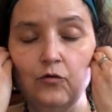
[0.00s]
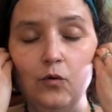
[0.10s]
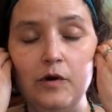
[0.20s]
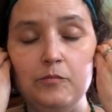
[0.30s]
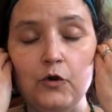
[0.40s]

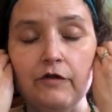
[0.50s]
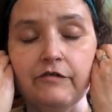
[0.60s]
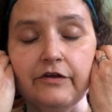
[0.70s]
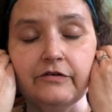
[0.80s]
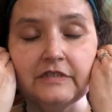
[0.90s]
One more of
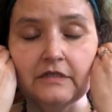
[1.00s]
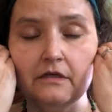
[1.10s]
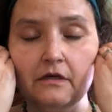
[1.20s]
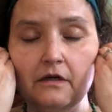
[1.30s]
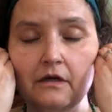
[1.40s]
those.
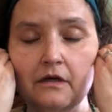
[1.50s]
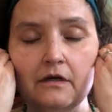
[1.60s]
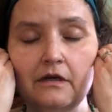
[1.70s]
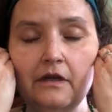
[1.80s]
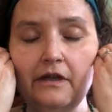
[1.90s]

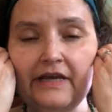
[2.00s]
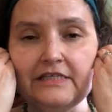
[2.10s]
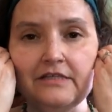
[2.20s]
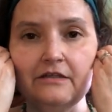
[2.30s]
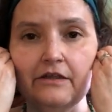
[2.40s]

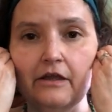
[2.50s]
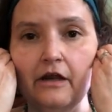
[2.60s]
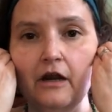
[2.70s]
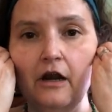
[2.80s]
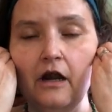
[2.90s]
Nestle in
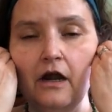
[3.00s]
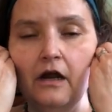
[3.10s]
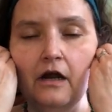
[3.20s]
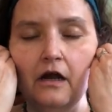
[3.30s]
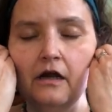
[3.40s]
there.
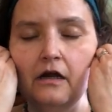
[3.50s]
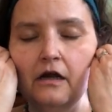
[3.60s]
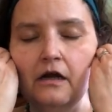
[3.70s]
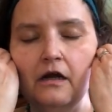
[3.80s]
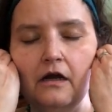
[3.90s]

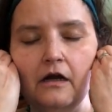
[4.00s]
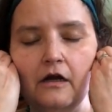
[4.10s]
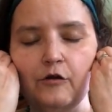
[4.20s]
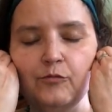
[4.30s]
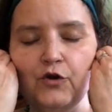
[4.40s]

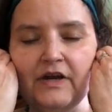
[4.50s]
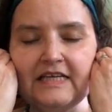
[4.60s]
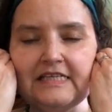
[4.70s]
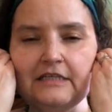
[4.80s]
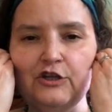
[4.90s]

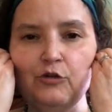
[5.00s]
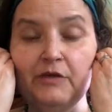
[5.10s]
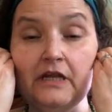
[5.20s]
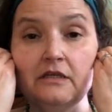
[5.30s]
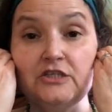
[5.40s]
Press a little
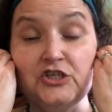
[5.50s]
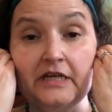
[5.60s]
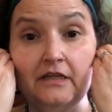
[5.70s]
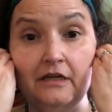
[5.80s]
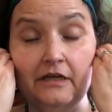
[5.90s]
bit
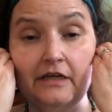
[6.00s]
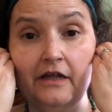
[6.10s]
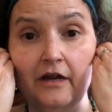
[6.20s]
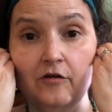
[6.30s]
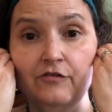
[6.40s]
gently,
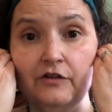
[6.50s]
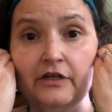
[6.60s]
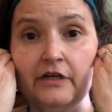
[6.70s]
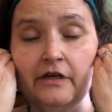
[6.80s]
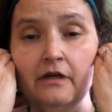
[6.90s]

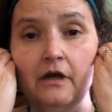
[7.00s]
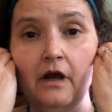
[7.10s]
carefully.